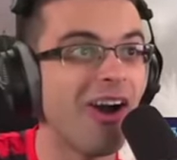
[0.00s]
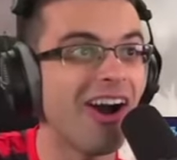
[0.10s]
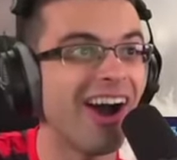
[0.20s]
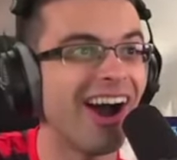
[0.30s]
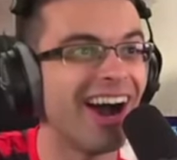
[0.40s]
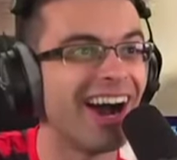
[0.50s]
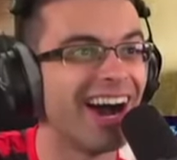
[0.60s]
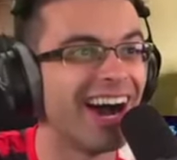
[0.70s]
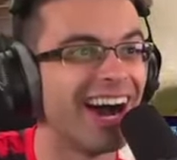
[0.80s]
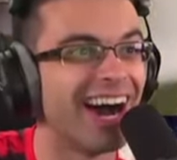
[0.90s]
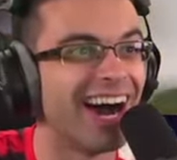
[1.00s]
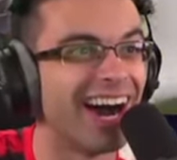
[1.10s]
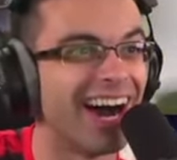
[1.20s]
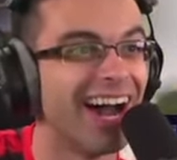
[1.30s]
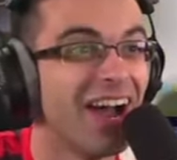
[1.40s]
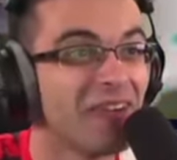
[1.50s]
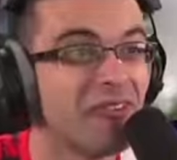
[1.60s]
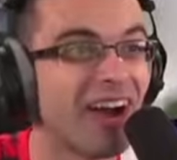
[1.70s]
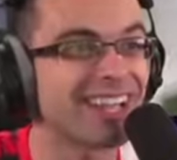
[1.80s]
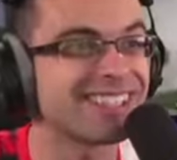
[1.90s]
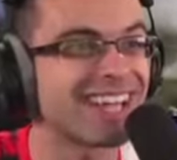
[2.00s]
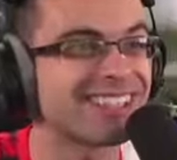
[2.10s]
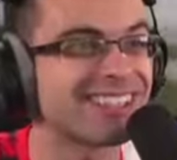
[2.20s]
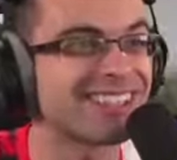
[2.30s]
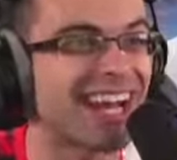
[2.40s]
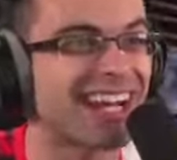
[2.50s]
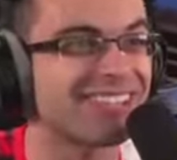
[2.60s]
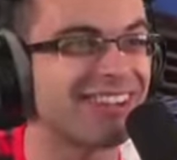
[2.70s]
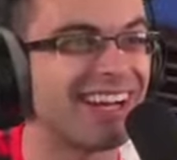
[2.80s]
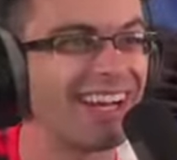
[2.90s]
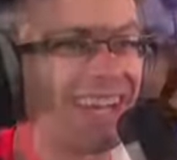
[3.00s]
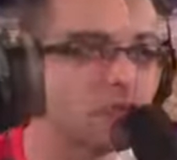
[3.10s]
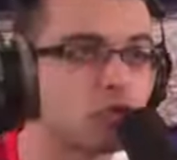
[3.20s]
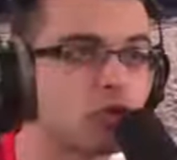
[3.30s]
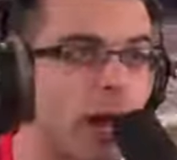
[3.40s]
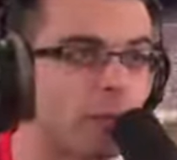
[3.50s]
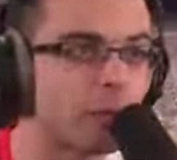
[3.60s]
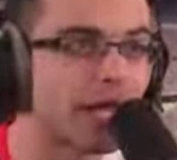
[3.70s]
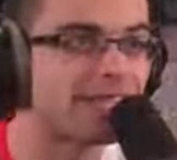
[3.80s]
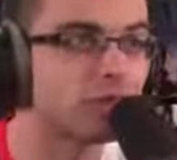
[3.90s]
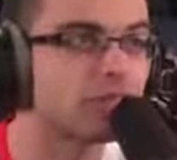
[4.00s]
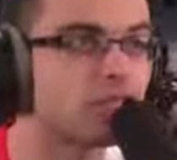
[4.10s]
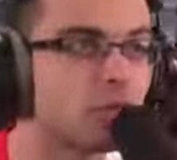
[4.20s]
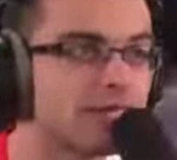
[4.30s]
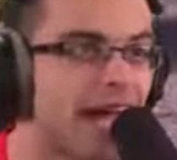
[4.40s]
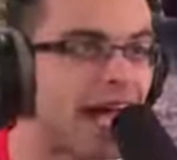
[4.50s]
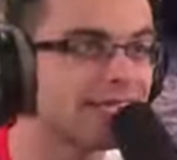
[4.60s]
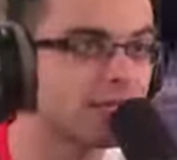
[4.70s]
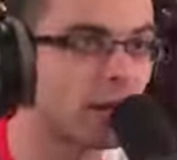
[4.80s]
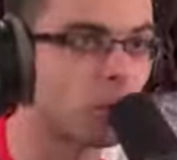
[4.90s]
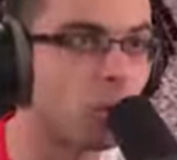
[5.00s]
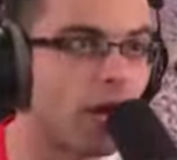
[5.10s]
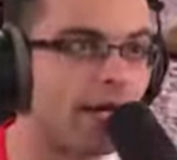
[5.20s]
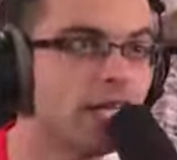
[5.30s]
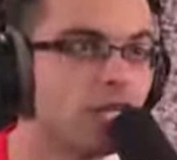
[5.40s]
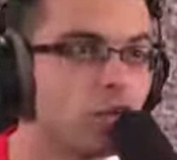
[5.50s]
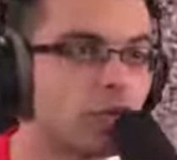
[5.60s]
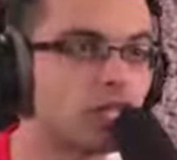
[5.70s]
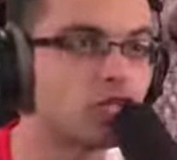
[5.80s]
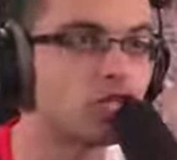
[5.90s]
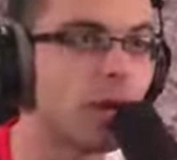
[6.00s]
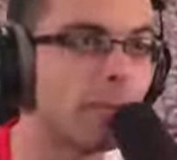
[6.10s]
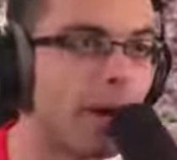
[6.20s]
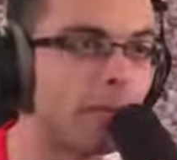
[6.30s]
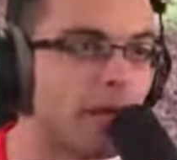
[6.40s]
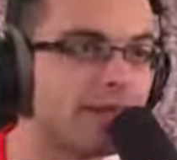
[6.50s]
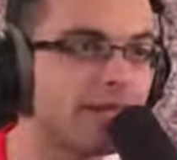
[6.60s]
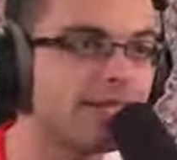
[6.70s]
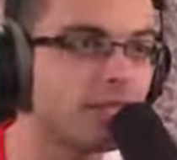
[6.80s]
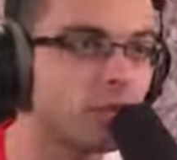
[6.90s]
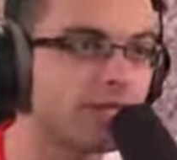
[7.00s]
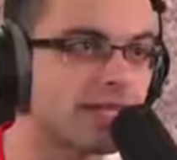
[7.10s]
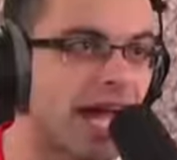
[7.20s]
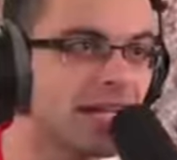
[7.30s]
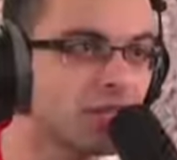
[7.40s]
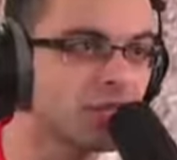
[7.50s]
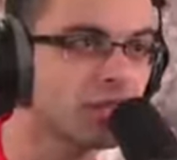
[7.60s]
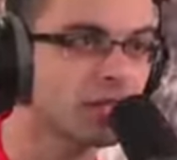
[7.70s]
Dang. Why is that so satisfying? You have the new grapple it is really so there's satisfying. two attacks. Number one, you can jump up like this and do a slash.